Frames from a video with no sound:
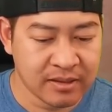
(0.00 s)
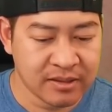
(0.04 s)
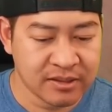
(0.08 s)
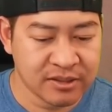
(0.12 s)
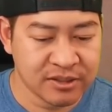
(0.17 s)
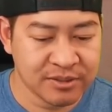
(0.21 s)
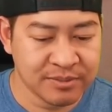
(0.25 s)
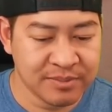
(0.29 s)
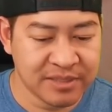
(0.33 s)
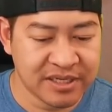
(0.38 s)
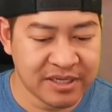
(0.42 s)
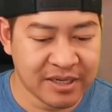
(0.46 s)

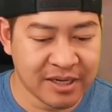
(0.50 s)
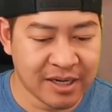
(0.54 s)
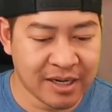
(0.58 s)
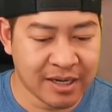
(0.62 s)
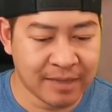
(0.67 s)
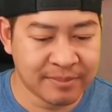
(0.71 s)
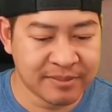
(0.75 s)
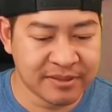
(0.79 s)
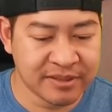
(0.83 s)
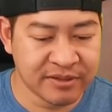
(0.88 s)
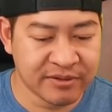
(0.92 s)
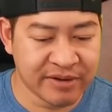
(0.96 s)
Should be an
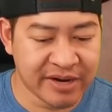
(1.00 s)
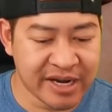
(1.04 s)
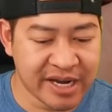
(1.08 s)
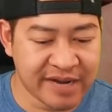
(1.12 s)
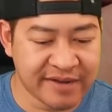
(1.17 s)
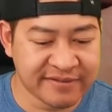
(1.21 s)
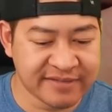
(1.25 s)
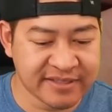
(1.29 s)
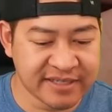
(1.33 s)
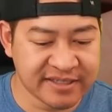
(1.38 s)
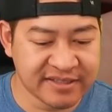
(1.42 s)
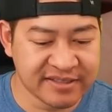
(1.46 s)

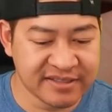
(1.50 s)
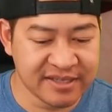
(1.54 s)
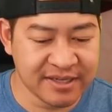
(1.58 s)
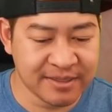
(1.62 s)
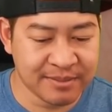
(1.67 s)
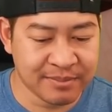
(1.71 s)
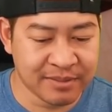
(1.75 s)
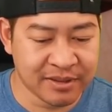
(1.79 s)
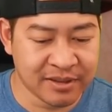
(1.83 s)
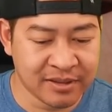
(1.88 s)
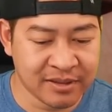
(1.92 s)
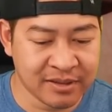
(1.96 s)
Optigraphs. I see a
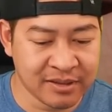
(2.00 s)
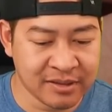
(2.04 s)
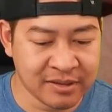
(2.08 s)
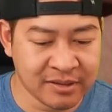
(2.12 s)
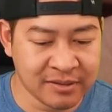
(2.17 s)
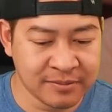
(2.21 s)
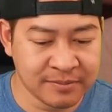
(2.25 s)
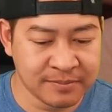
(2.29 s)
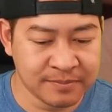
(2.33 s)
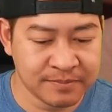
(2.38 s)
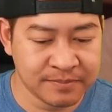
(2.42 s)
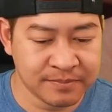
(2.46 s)
ball.